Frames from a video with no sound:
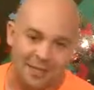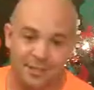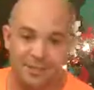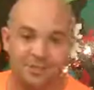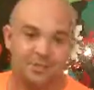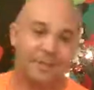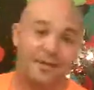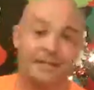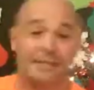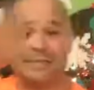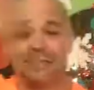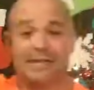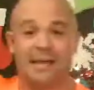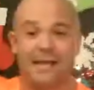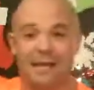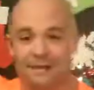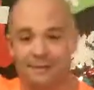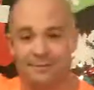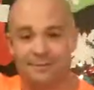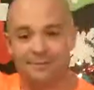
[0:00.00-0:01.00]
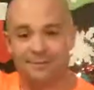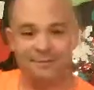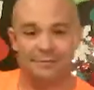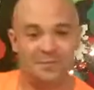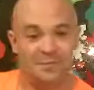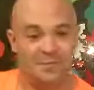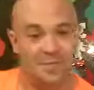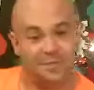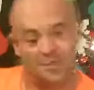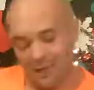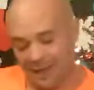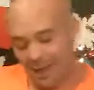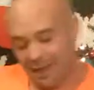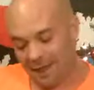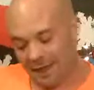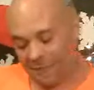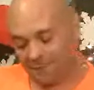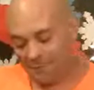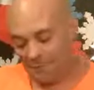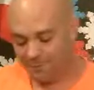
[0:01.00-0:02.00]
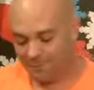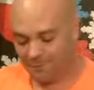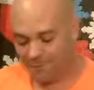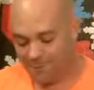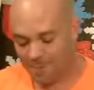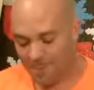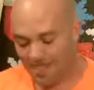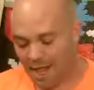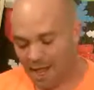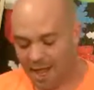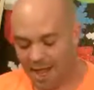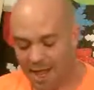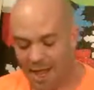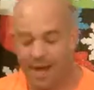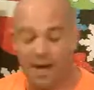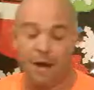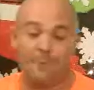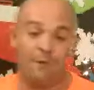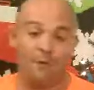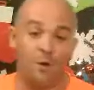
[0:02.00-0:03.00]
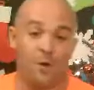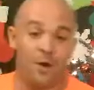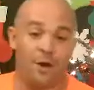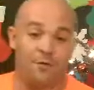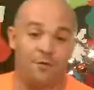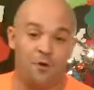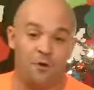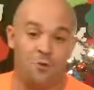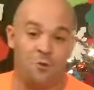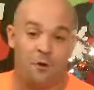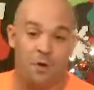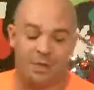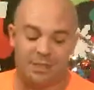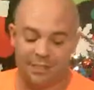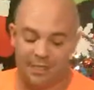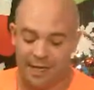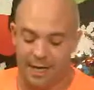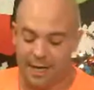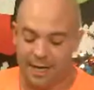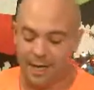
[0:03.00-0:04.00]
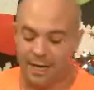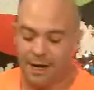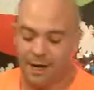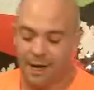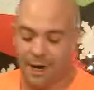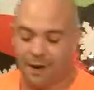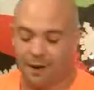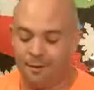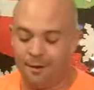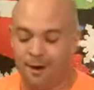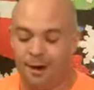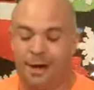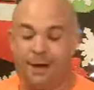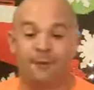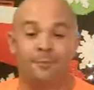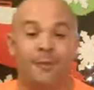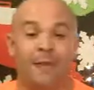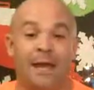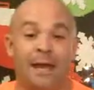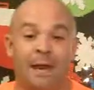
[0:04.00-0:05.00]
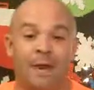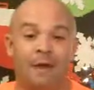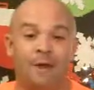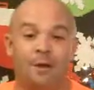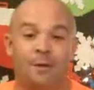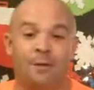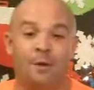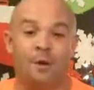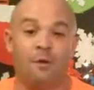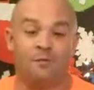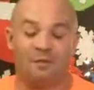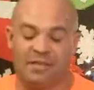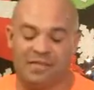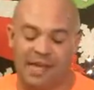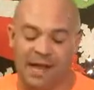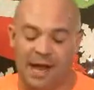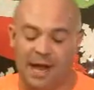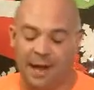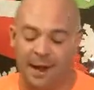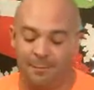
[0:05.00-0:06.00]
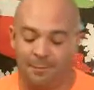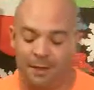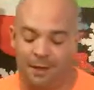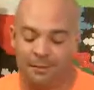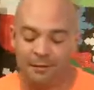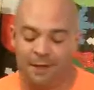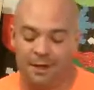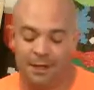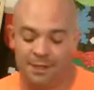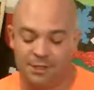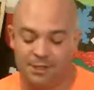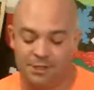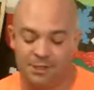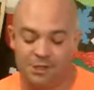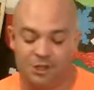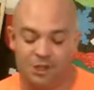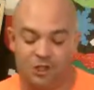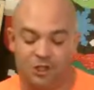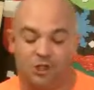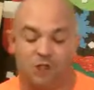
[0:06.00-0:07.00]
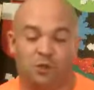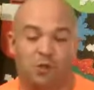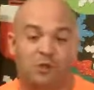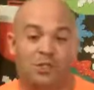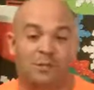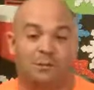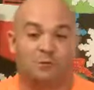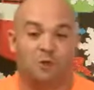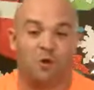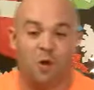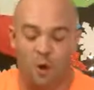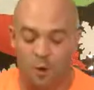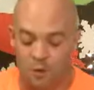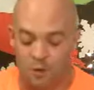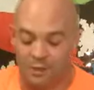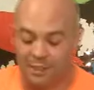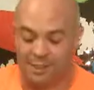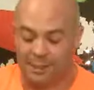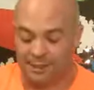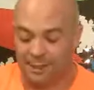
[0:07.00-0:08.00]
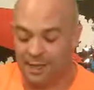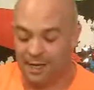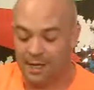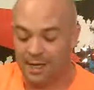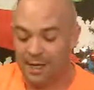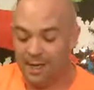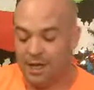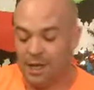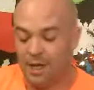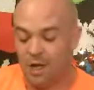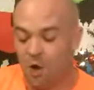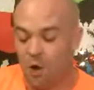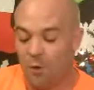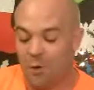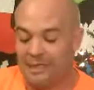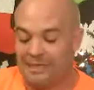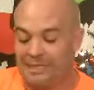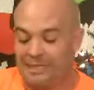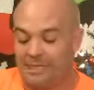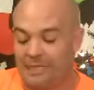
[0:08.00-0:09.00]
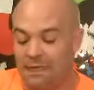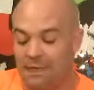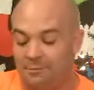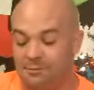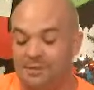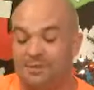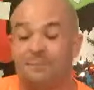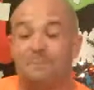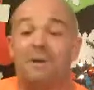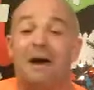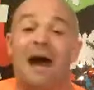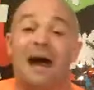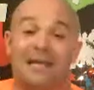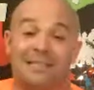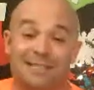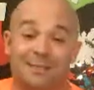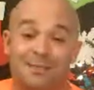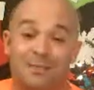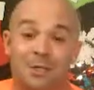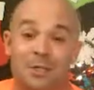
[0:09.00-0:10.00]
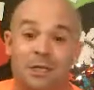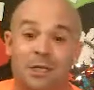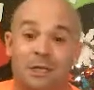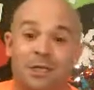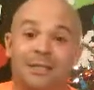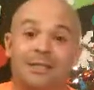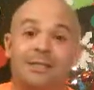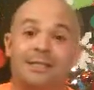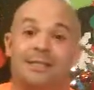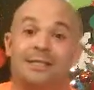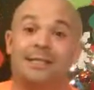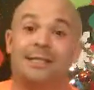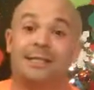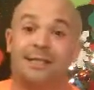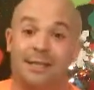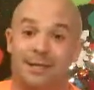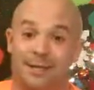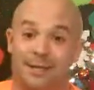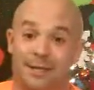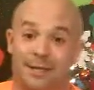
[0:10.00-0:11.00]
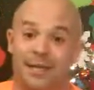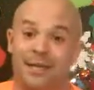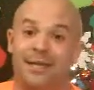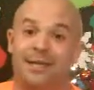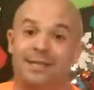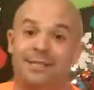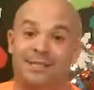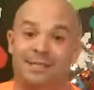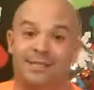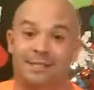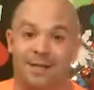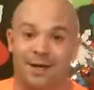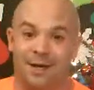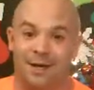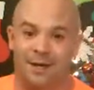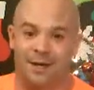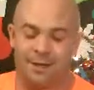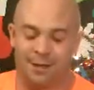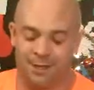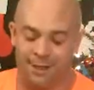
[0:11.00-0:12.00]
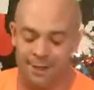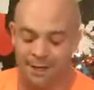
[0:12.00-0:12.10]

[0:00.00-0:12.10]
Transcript: So thanks dad, I'm still alive. And number one, food poisoning. Alright, we gotta go over time, but I wanted to just do some quotes. It always seems impossible until it is done.